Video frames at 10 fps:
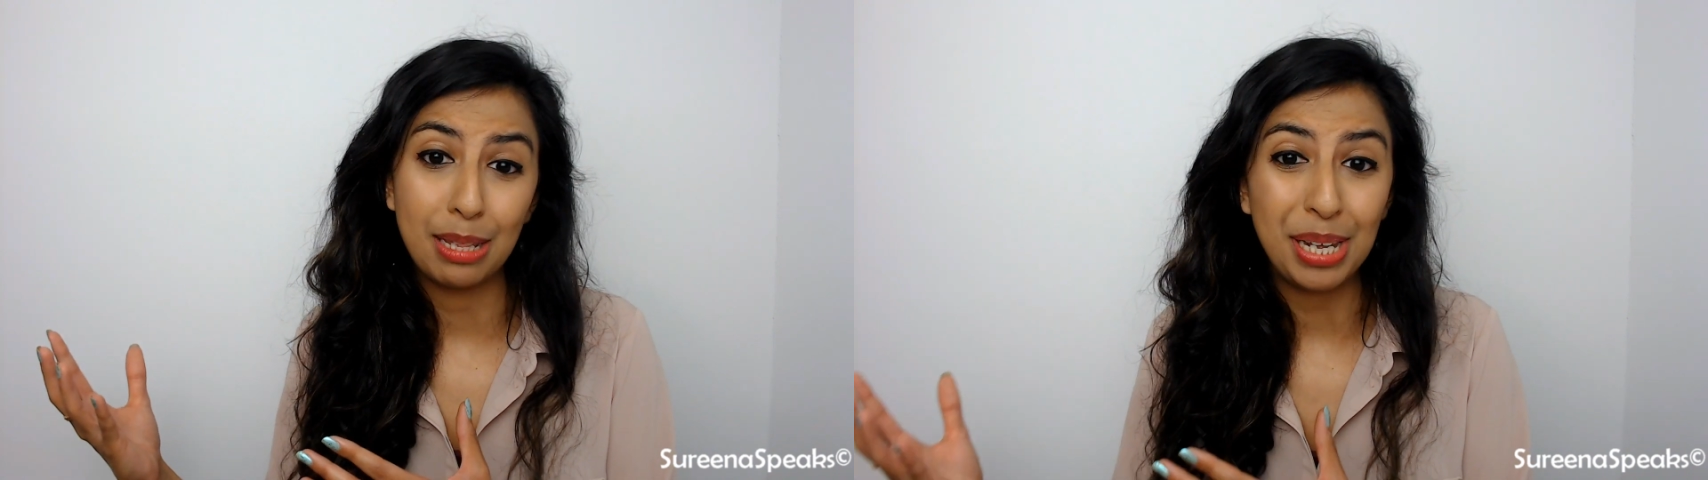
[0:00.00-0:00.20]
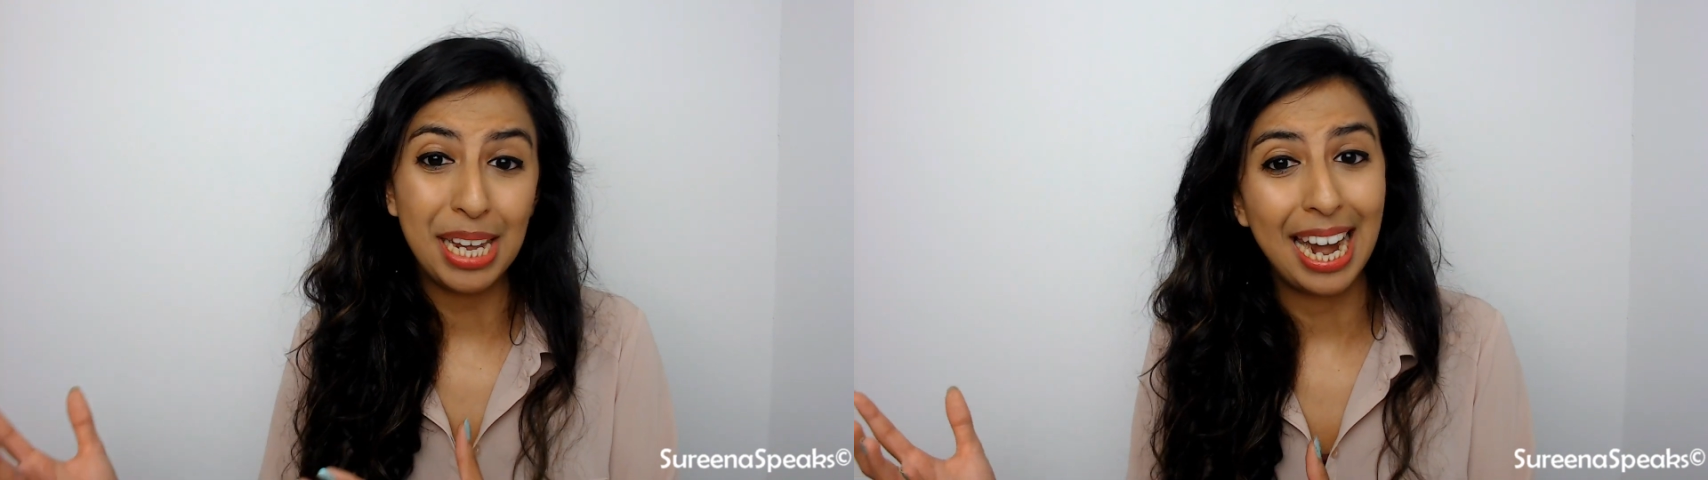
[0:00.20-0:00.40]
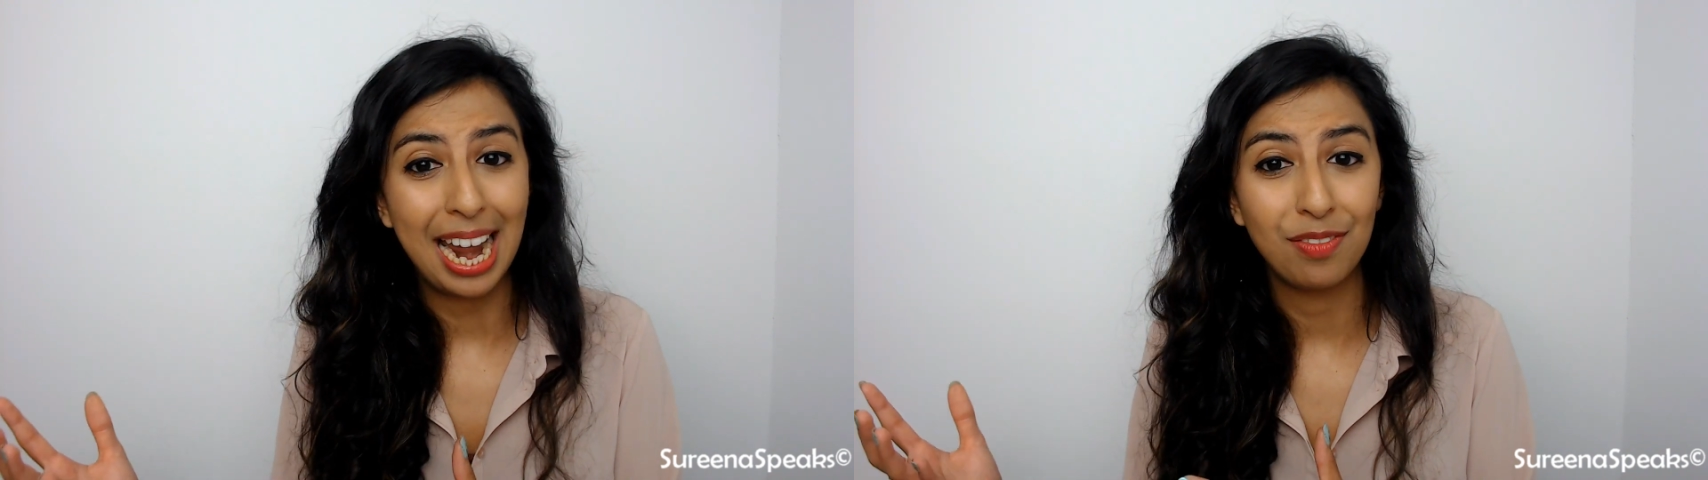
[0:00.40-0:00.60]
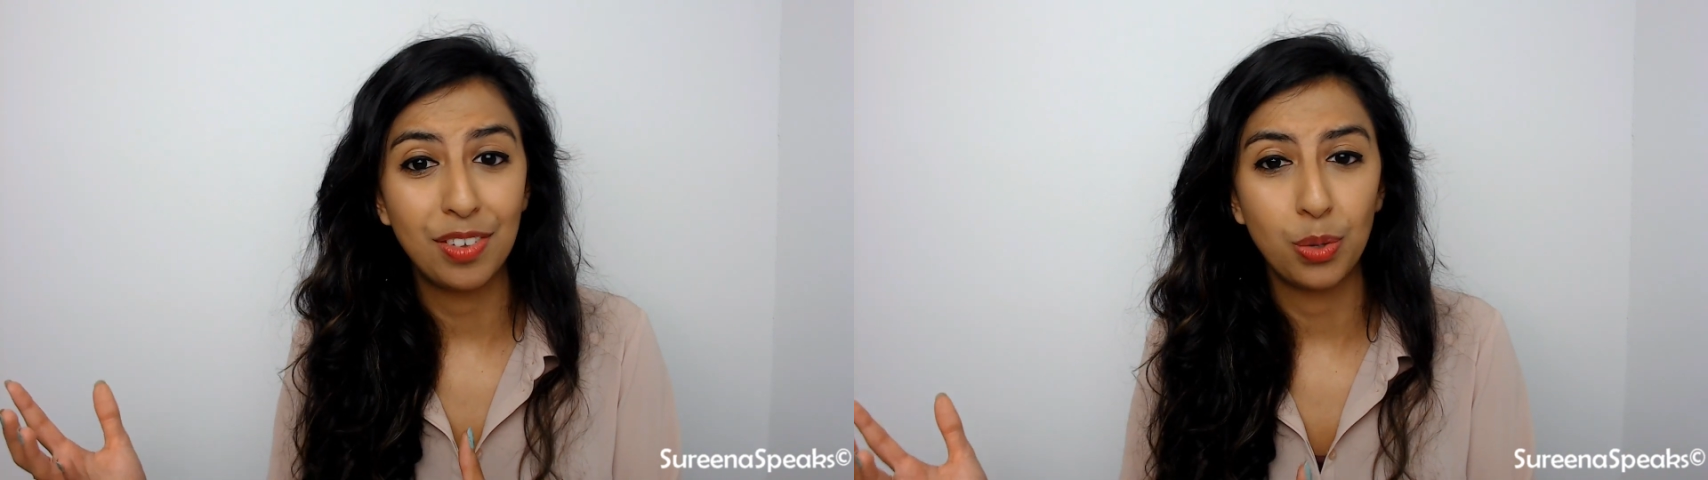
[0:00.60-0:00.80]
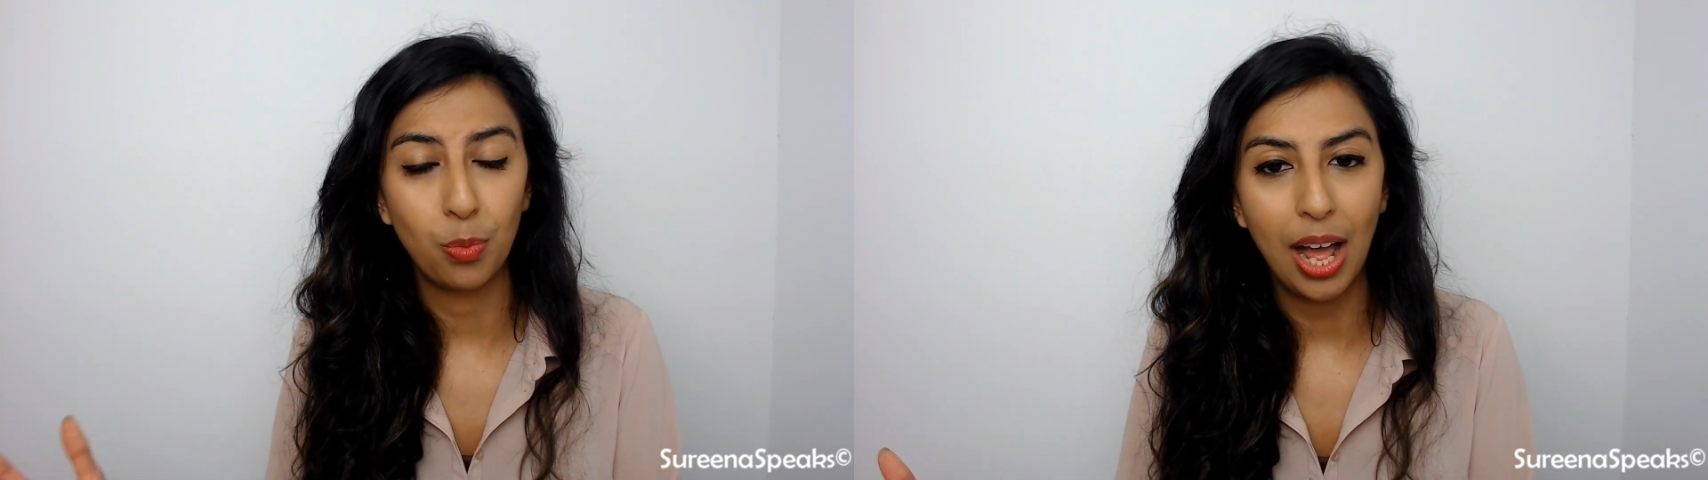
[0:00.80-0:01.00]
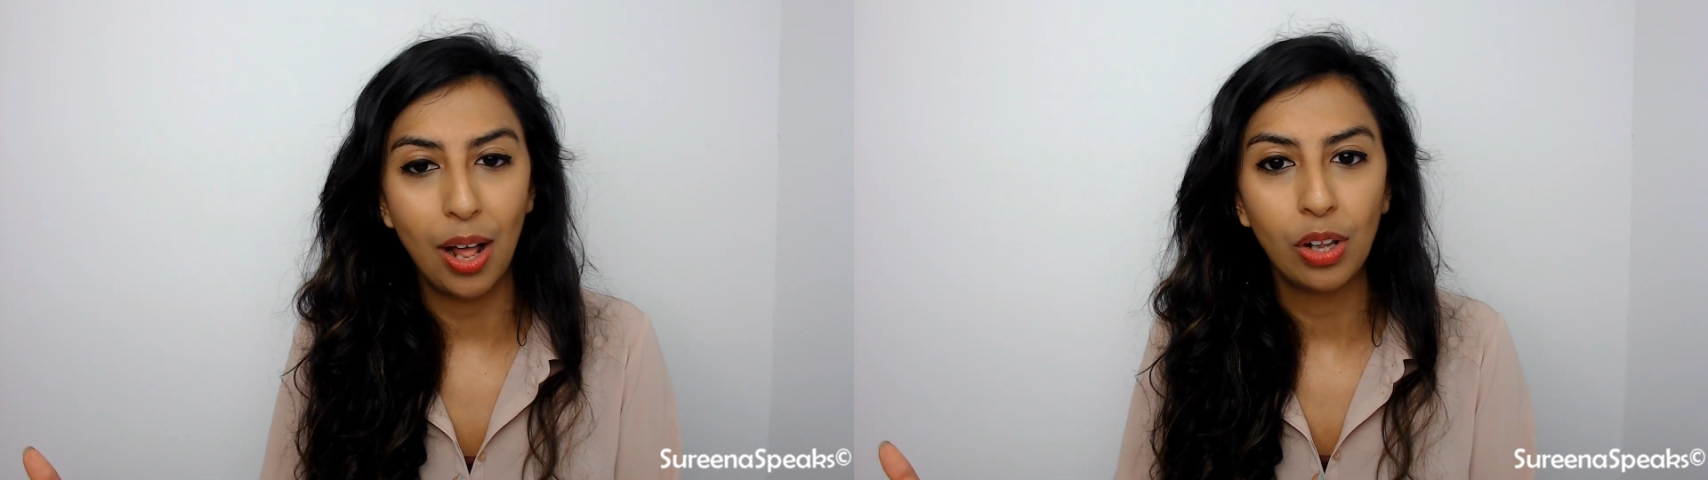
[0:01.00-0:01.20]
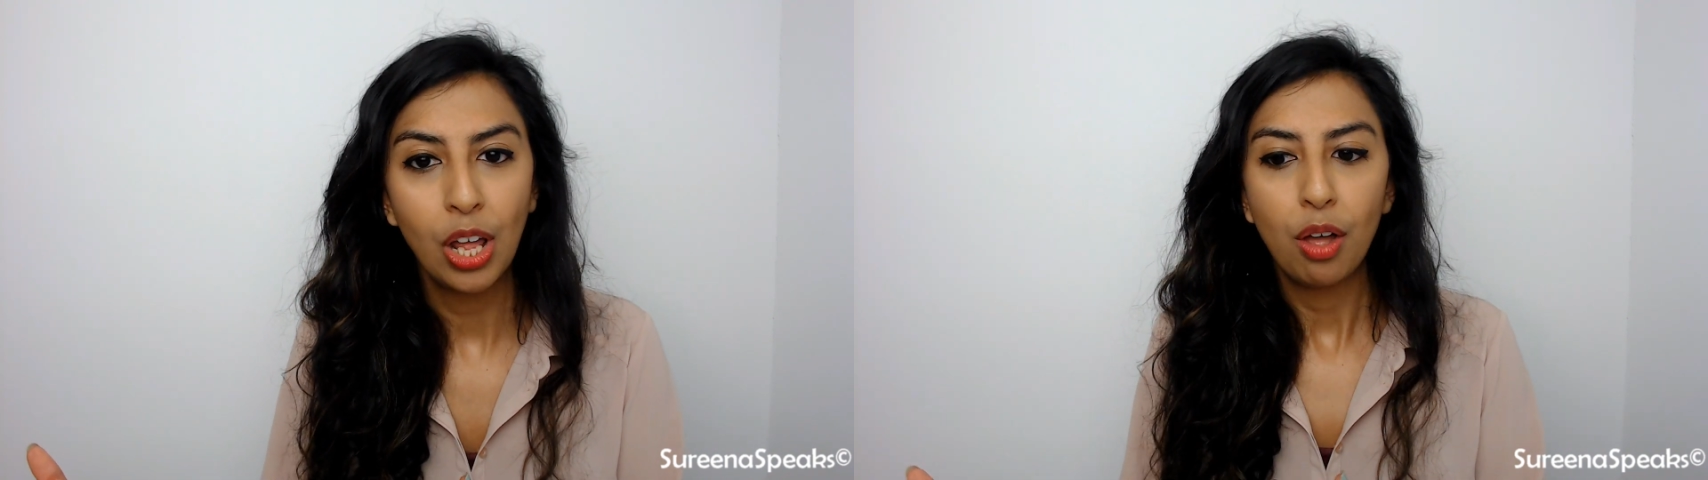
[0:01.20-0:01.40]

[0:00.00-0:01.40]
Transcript: BNF as well